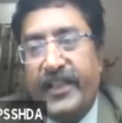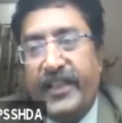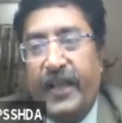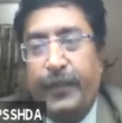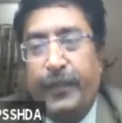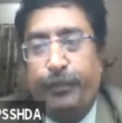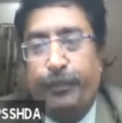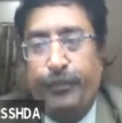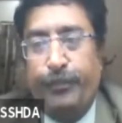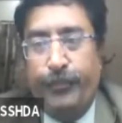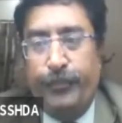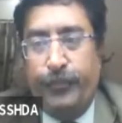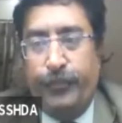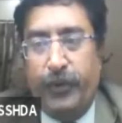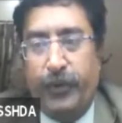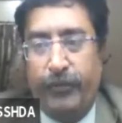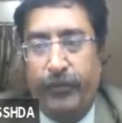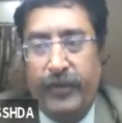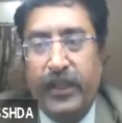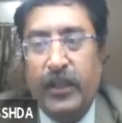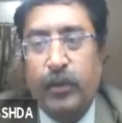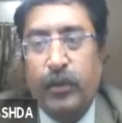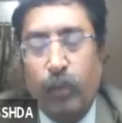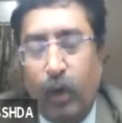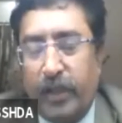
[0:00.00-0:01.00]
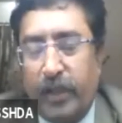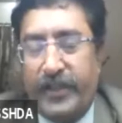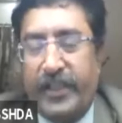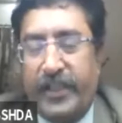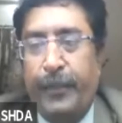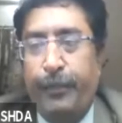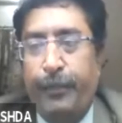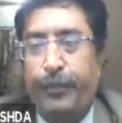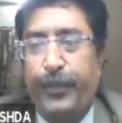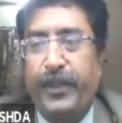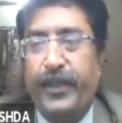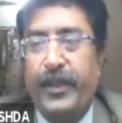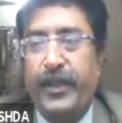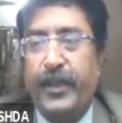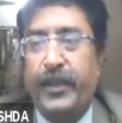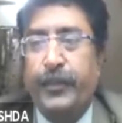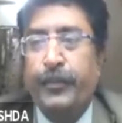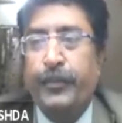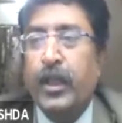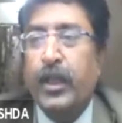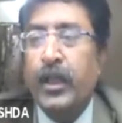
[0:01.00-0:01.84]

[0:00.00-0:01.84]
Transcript: time period.